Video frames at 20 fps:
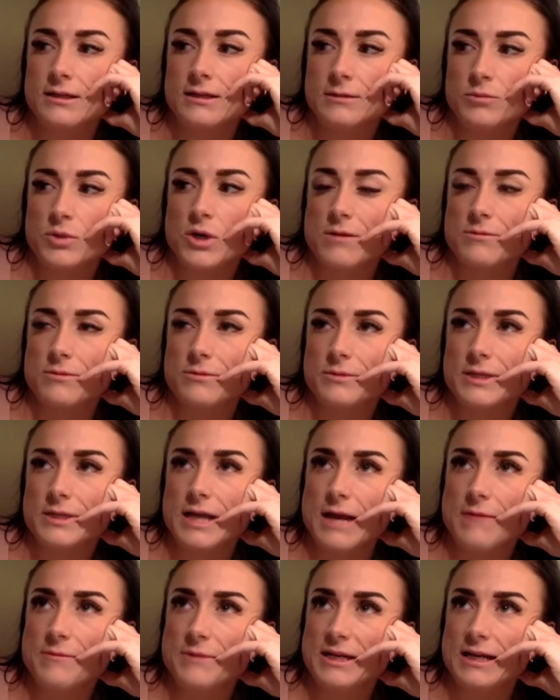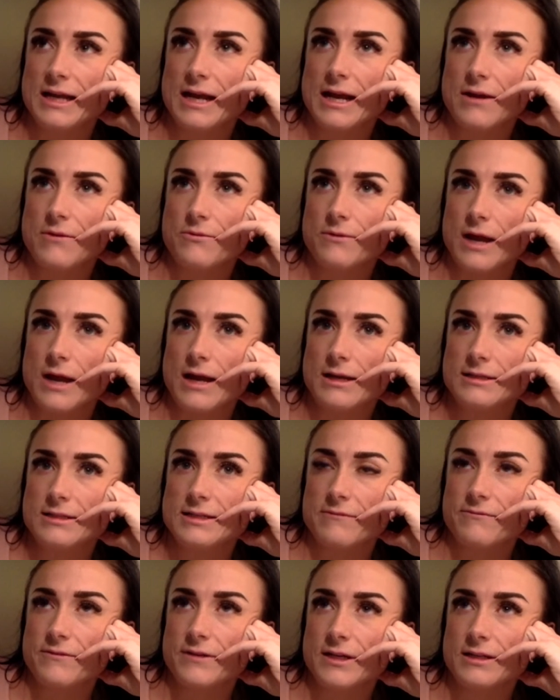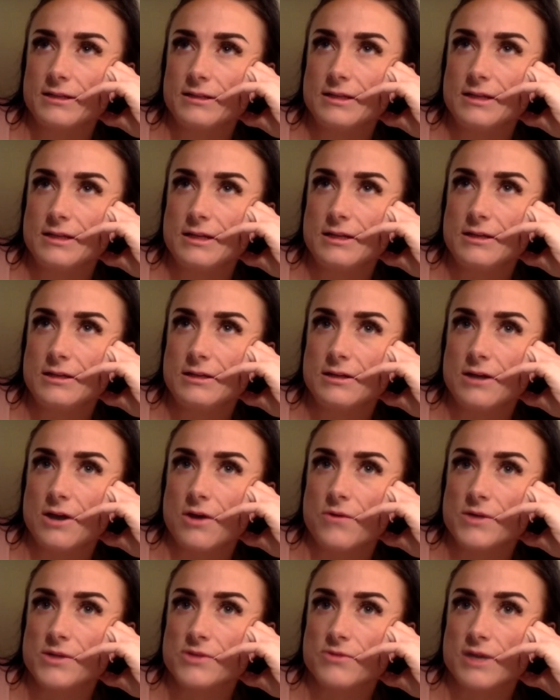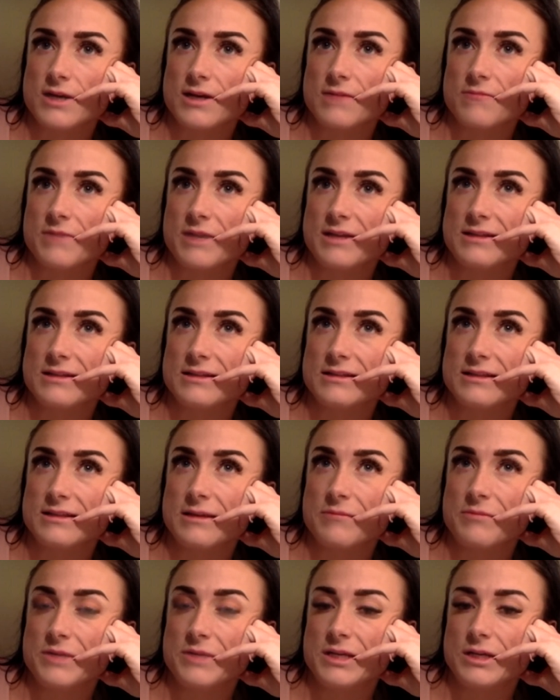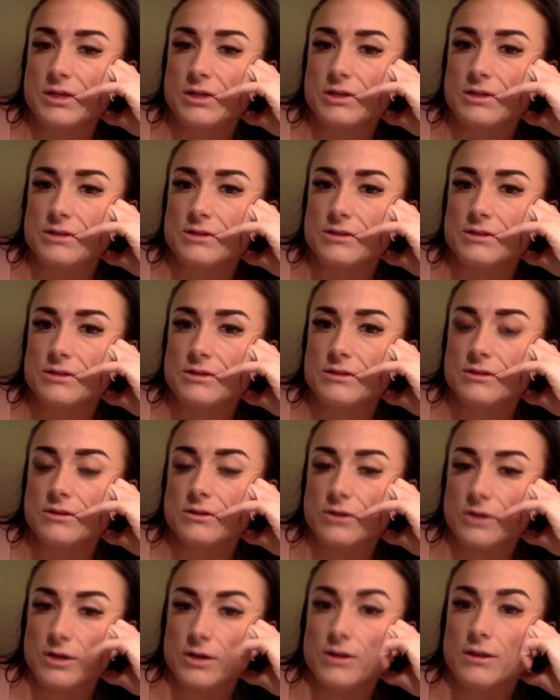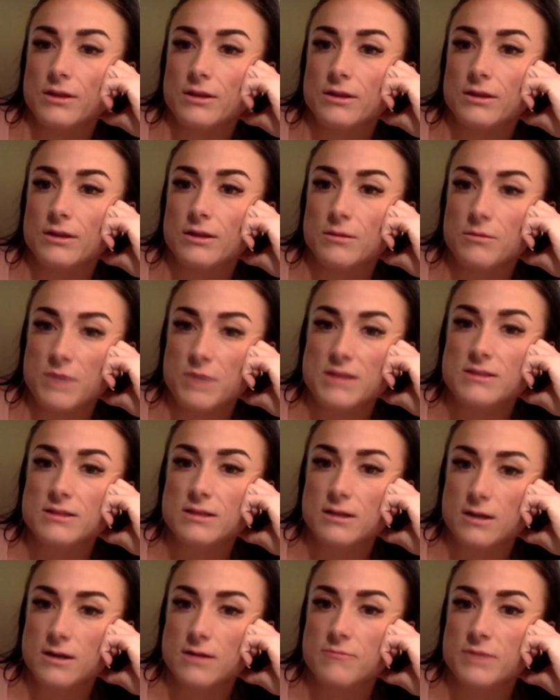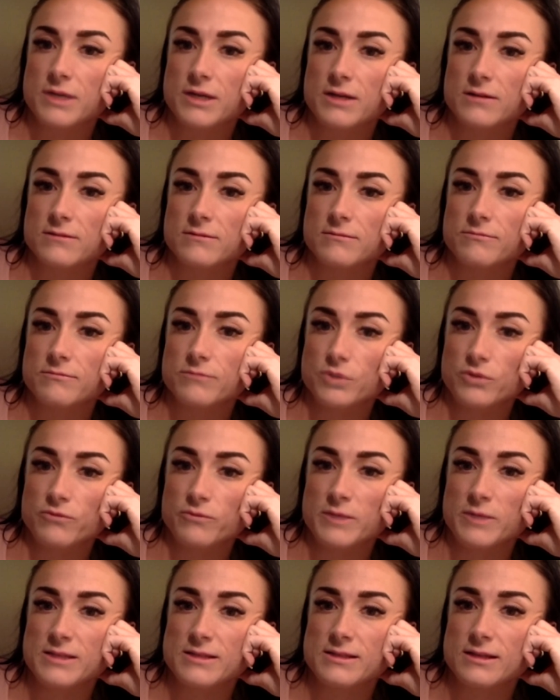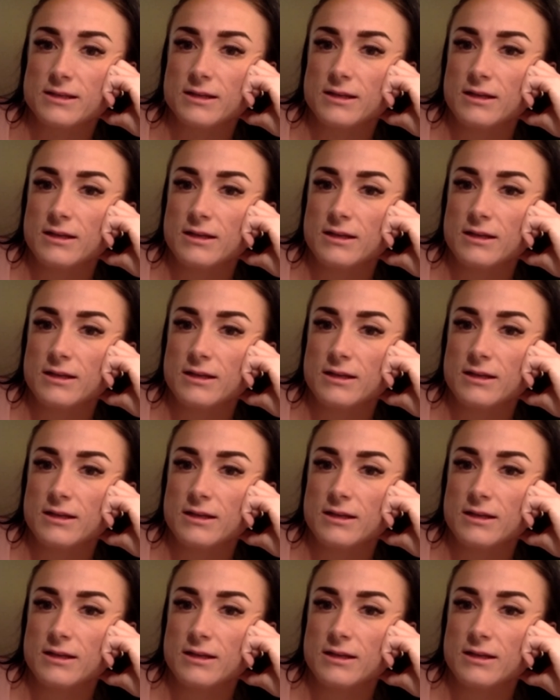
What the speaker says: Probably. I mean, I definitely always recommend that beginners learn the basic compound movements.